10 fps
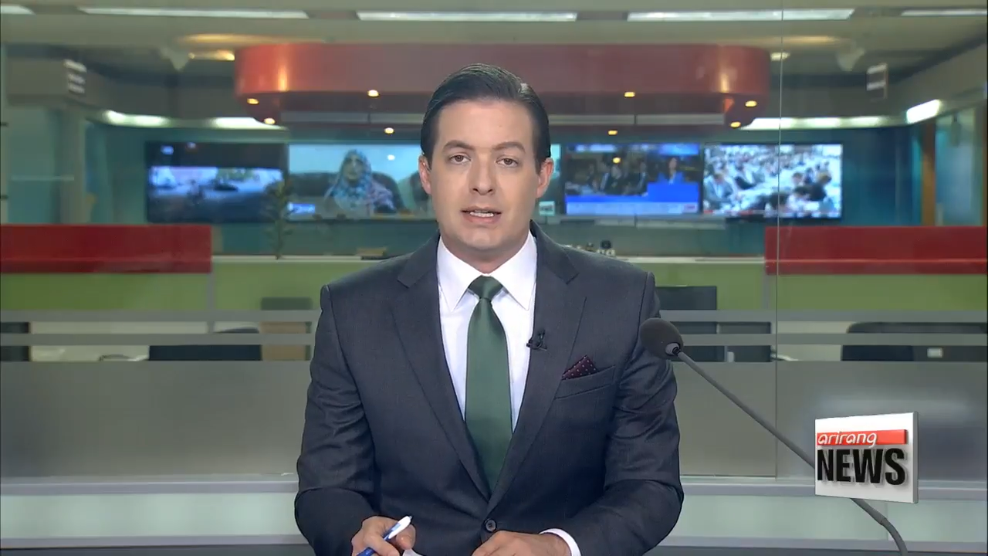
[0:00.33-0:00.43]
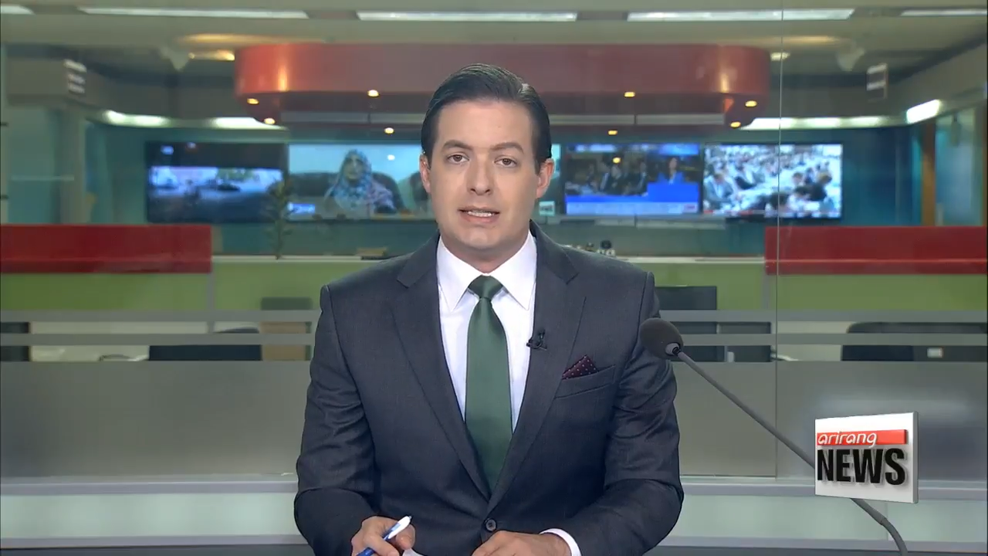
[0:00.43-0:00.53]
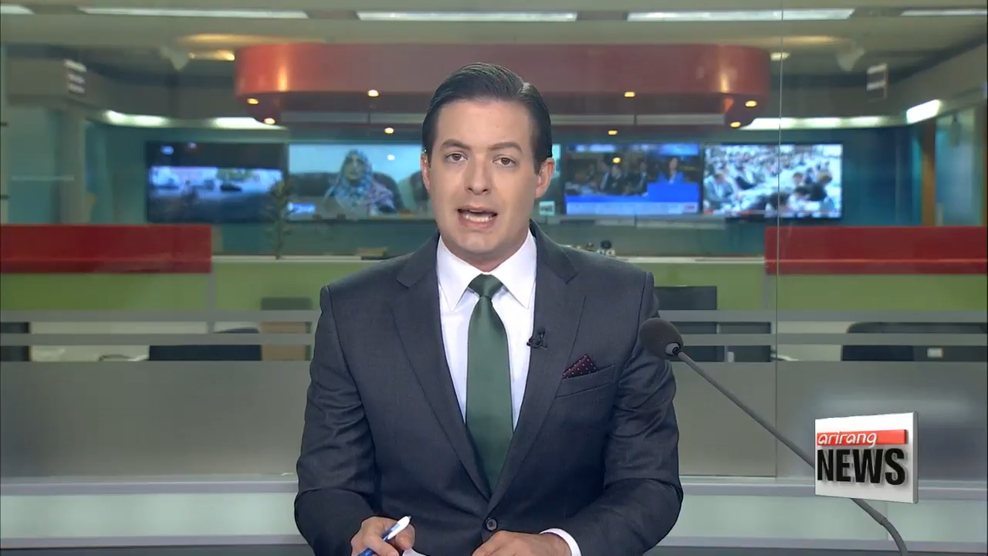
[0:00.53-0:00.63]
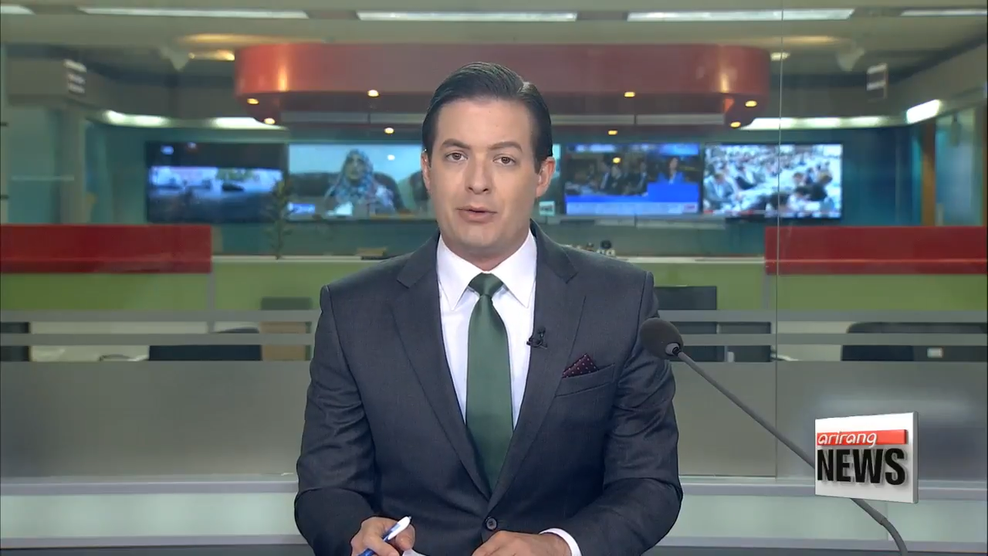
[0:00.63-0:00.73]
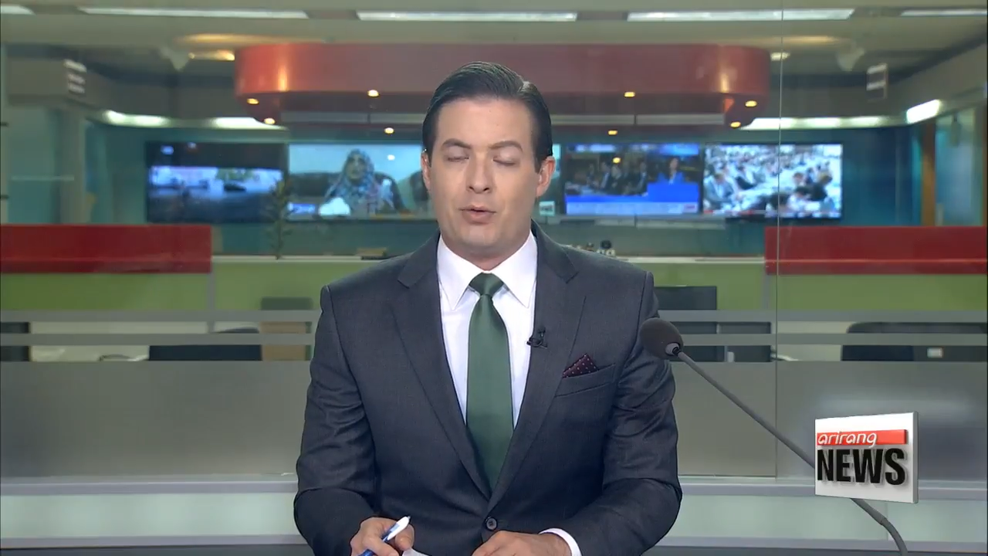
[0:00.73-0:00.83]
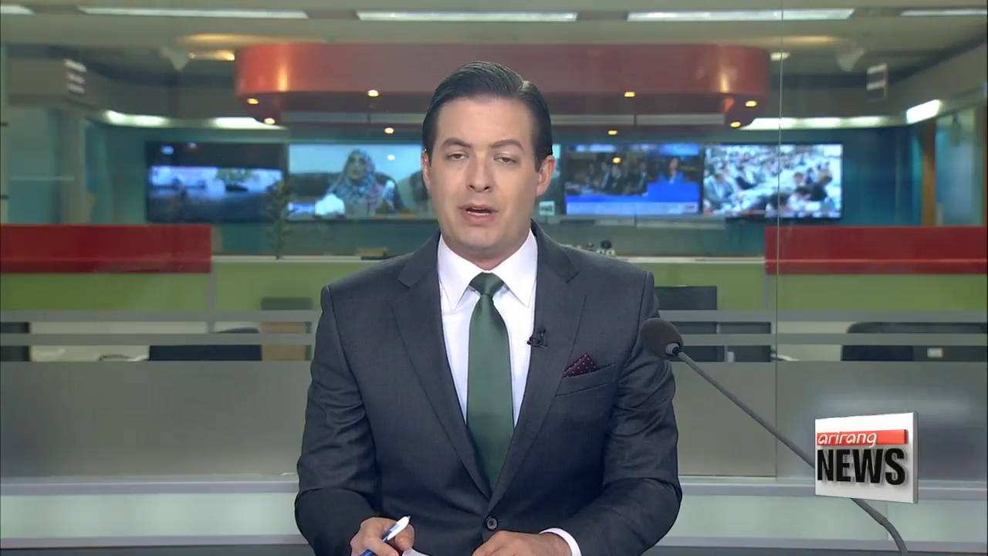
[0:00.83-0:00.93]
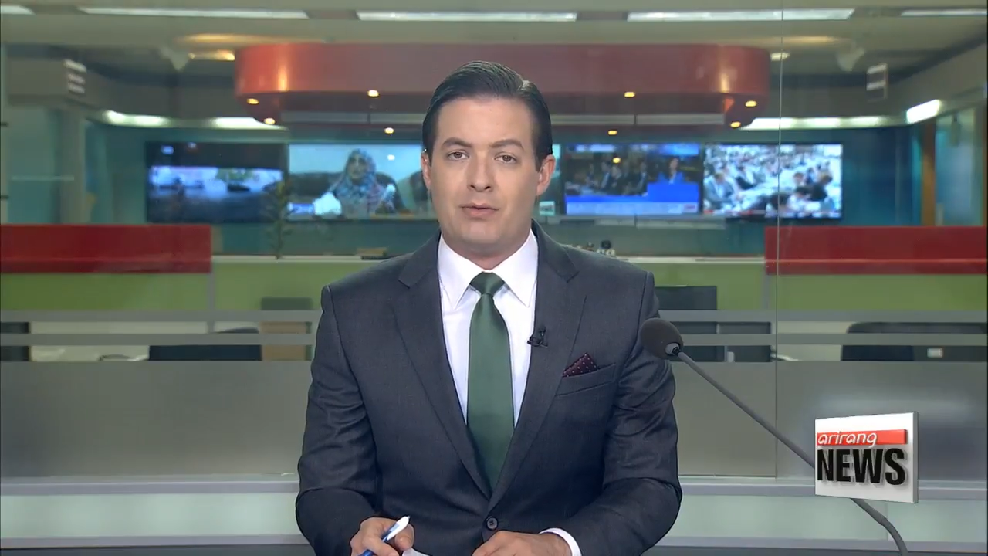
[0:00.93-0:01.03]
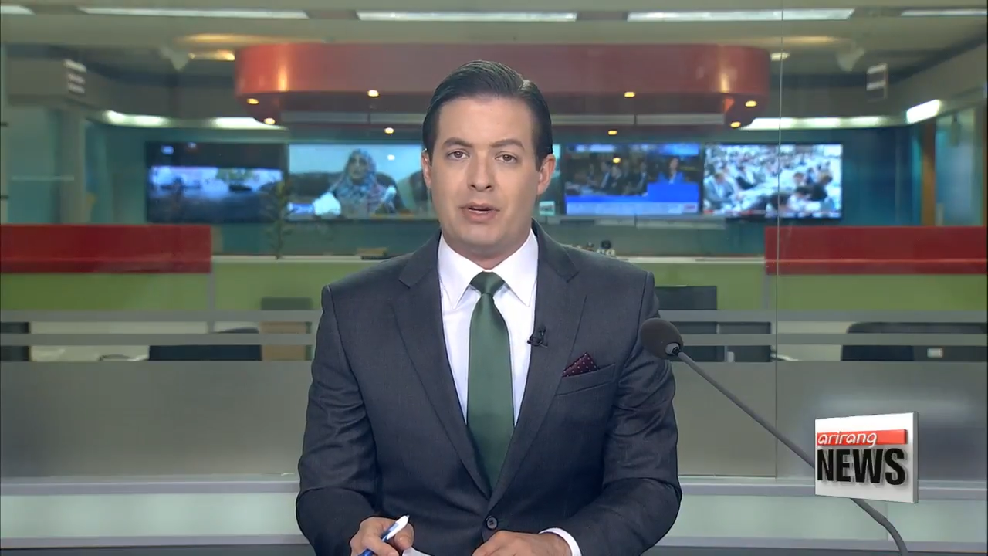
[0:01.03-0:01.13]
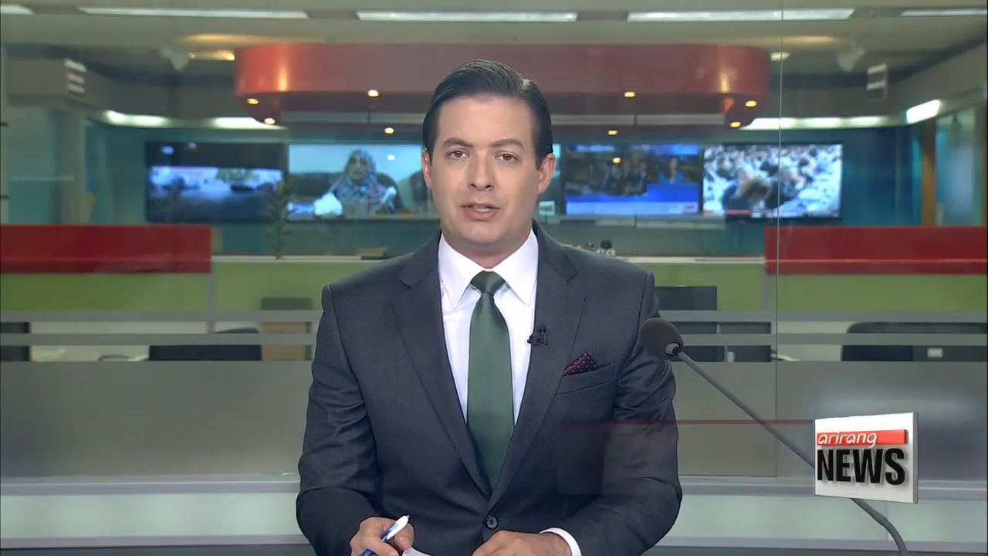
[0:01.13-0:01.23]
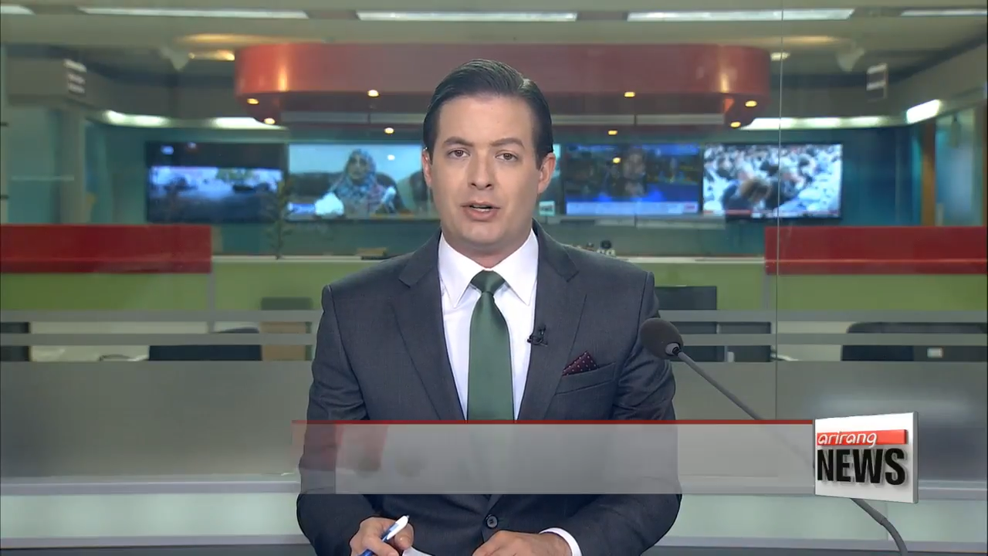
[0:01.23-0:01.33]
South
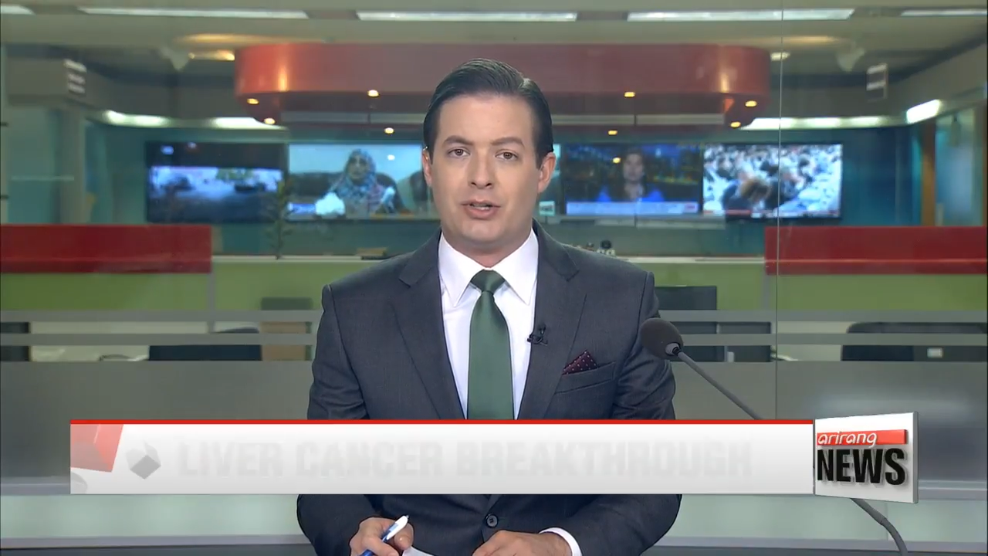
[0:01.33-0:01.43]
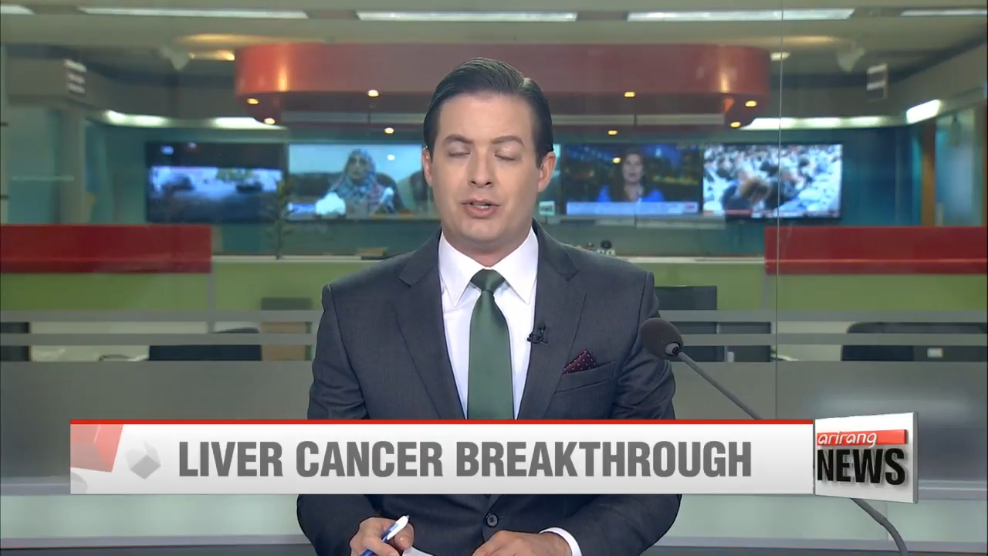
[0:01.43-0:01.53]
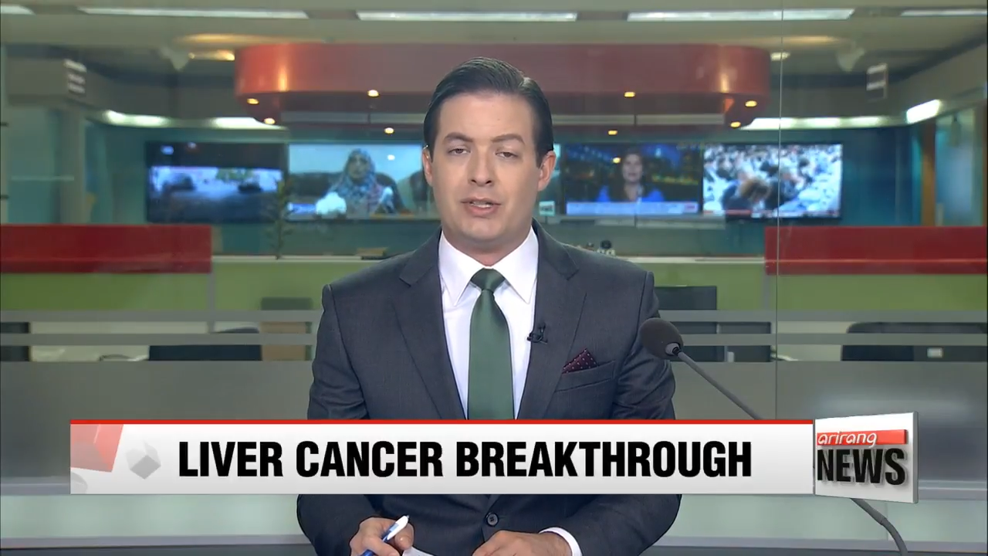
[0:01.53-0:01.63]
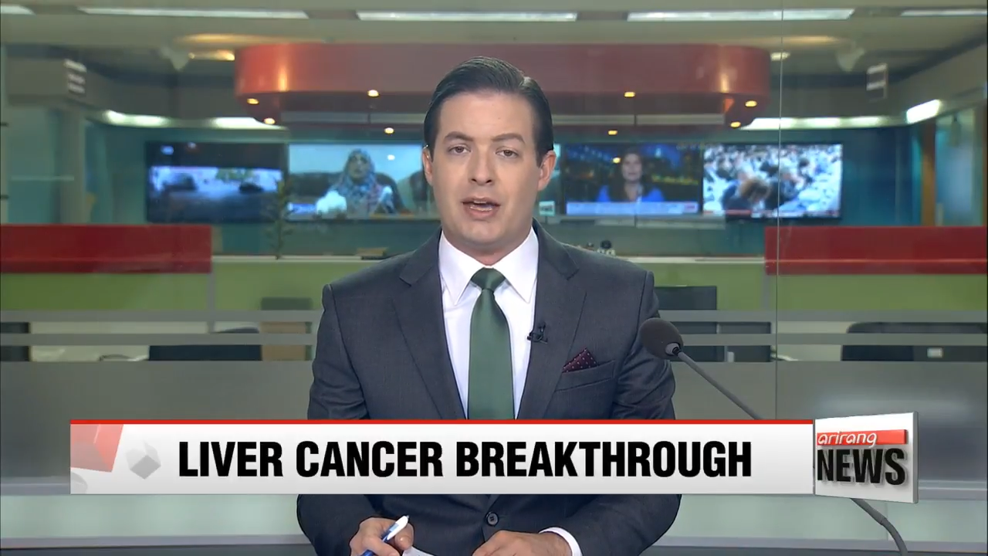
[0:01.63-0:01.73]
Korean researchers